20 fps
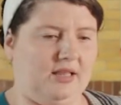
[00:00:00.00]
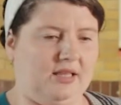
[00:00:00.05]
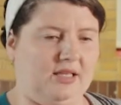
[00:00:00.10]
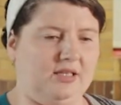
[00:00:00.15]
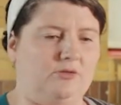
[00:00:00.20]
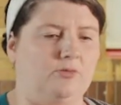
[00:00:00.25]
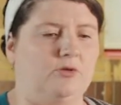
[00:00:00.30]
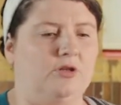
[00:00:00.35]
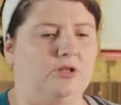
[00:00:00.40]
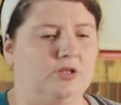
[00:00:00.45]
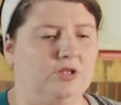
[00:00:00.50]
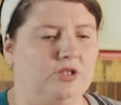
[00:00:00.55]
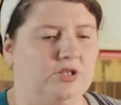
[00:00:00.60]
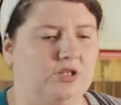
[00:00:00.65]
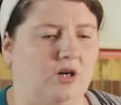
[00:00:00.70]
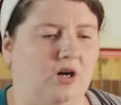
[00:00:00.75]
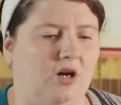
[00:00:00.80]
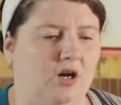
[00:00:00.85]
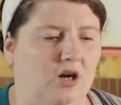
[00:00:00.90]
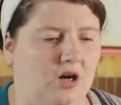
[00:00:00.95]
these ones
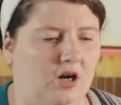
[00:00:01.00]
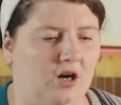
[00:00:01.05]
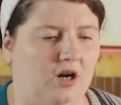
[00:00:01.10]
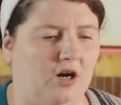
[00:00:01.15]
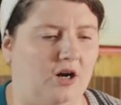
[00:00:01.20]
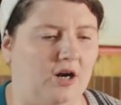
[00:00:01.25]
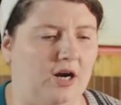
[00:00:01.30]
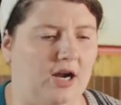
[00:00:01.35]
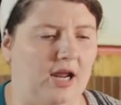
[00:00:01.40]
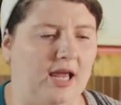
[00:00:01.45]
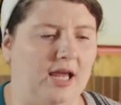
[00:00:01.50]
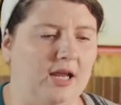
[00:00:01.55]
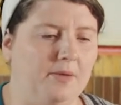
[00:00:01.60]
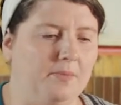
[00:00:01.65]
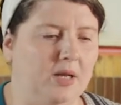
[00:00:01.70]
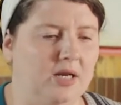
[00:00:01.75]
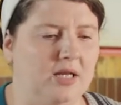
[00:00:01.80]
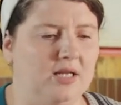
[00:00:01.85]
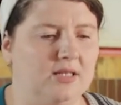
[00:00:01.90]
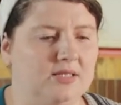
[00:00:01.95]
are 8
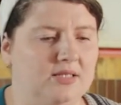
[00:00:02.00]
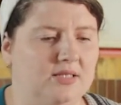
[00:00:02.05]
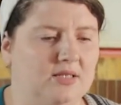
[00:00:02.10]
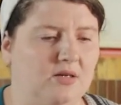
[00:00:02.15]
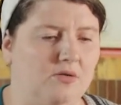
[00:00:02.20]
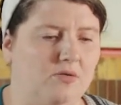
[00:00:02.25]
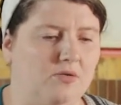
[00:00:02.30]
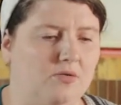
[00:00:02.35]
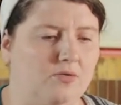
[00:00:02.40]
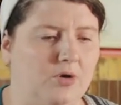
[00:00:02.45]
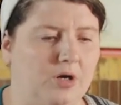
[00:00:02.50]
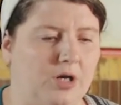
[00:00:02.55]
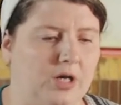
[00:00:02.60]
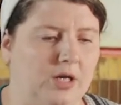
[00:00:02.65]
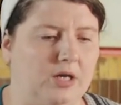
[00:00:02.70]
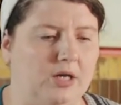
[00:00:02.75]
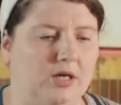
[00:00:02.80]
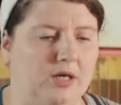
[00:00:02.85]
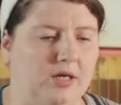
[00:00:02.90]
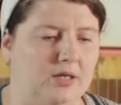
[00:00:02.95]
minutes, so we're
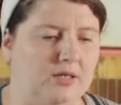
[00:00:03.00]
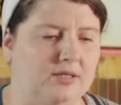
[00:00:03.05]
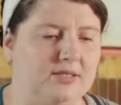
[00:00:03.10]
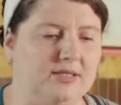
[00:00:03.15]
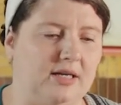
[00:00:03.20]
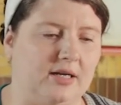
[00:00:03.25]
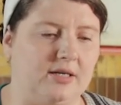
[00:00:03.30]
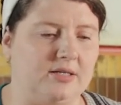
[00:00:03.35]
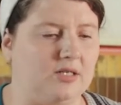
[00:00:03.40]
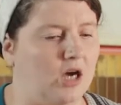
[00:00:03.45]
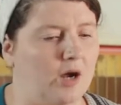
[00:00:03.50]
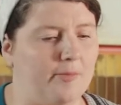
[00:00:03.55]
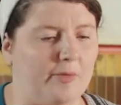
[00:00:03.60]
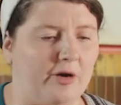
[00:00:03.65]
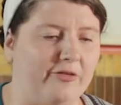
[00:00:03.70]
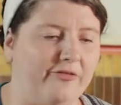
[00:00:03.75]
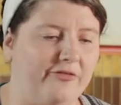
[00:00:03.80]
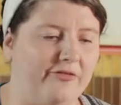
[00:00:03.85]
gonna set a timer